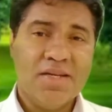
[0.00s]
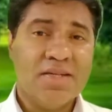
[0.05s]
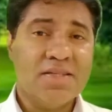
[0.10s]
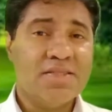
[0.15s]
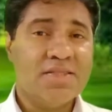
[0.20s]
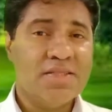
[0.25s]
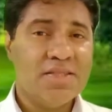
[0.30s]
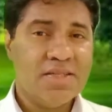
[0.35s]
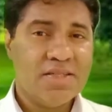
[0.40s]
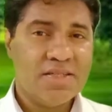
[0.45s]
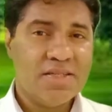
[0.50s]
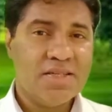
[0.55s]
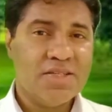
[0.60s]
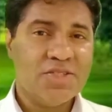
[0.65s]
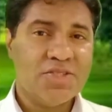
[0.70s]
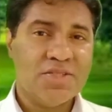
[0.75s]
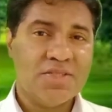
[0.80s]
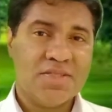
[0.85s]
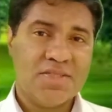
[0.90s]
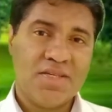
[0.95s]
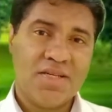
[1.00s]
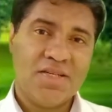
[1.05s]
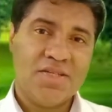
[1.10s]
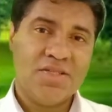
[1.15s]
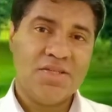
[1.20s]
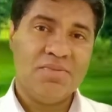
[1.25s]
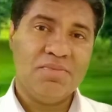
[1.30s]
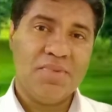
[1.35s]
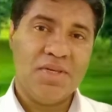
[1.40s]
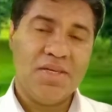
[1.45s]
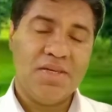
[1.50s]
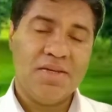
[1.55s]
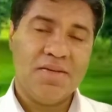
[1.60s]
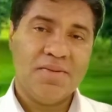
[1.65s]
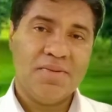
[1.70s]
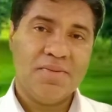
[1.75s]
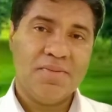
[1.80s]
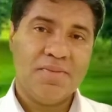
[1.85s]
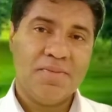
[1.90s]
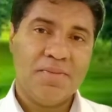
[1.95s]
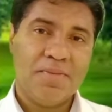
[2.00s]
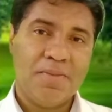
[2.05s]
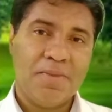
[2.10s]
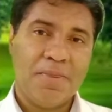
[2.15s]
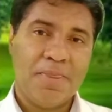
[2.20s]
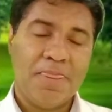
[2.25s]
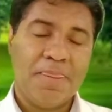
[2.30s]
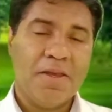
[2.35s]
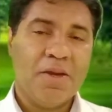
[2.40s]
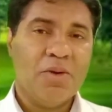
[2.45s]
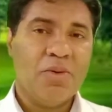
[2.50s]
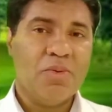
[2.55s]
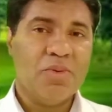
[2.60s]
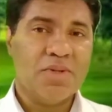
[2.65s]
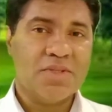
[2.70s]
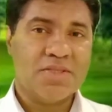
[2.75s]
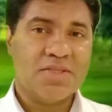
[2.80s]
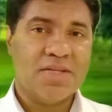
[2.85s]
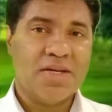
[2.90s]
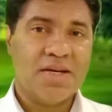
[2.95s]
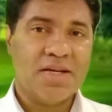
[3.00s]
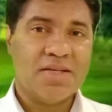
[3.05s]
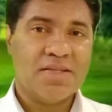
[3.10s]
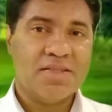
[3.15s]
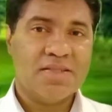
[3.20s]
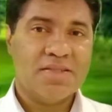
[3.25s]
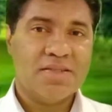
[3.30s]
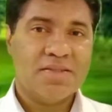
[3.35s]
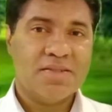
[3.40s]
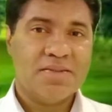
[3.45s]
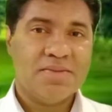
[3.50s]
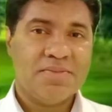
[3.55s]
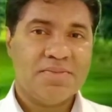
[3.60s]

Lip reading: The third thing she said to me was that